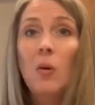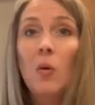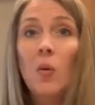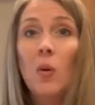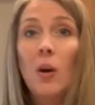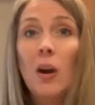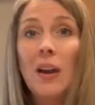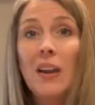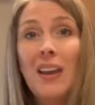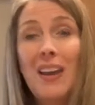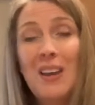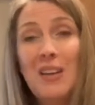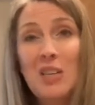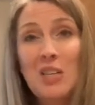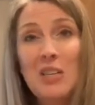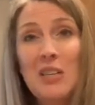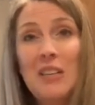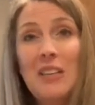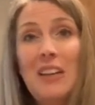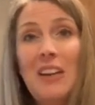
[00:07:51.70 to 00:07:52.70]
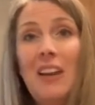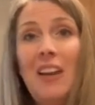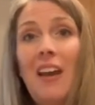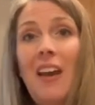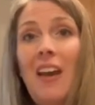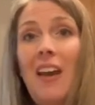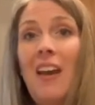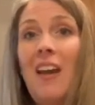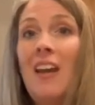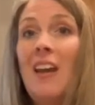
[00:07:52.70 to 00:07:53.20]
or occasionally
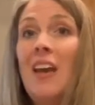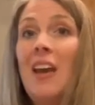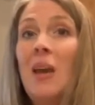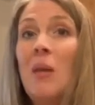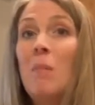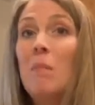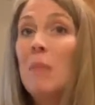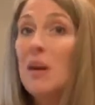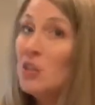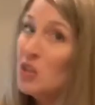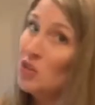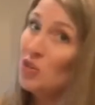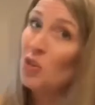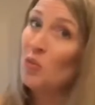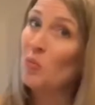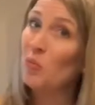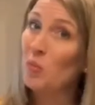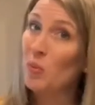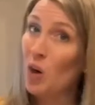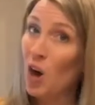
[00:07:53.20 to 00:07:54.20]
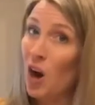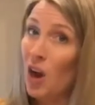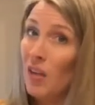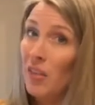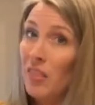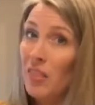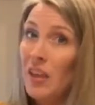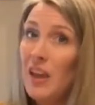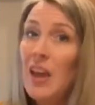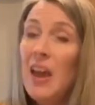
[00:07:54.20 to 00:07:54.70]
a mushroom
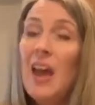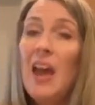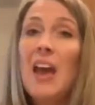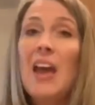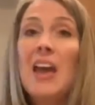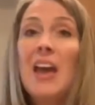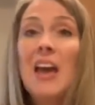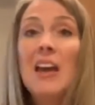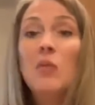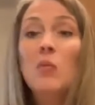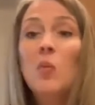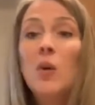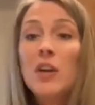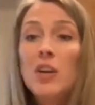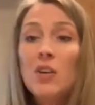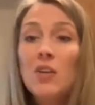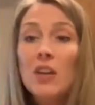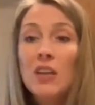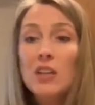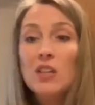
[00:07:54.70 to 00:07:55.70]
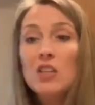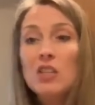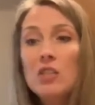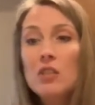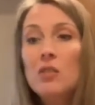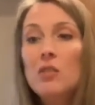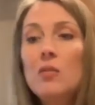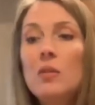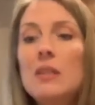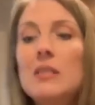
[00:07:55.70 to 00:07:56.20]
broth. And what you can
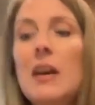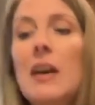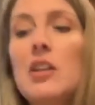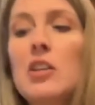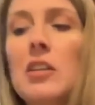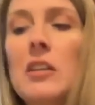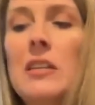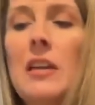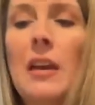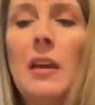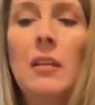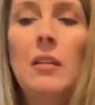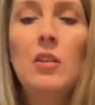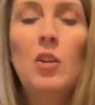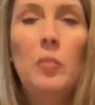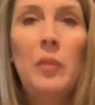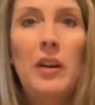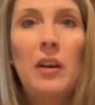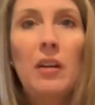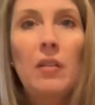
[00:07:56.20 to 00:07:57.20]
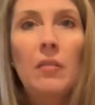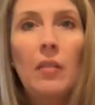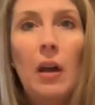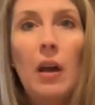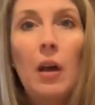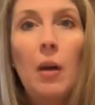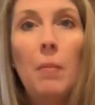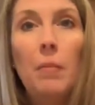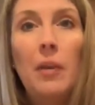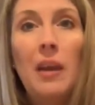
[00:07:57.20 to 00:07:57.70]
do is actually take a little bit of
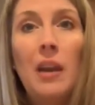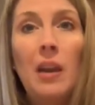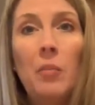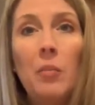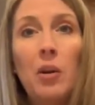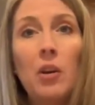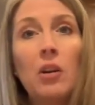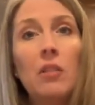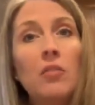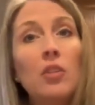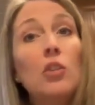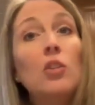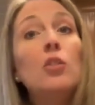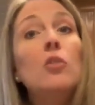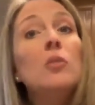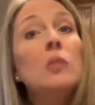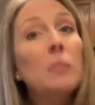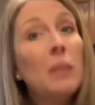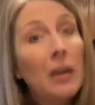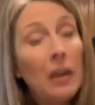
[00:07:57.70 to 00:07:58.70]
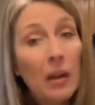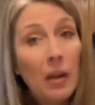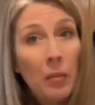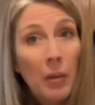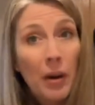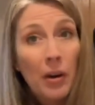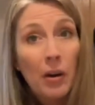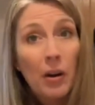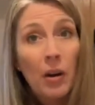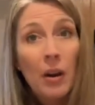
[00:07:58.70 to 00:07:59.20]
peanut butter. If you use peanut
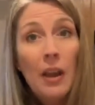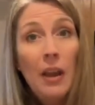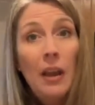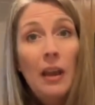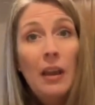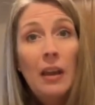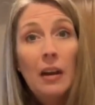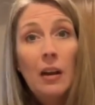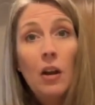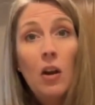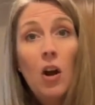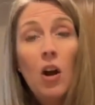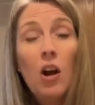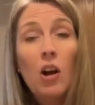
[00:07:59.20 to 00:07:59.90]
butter in a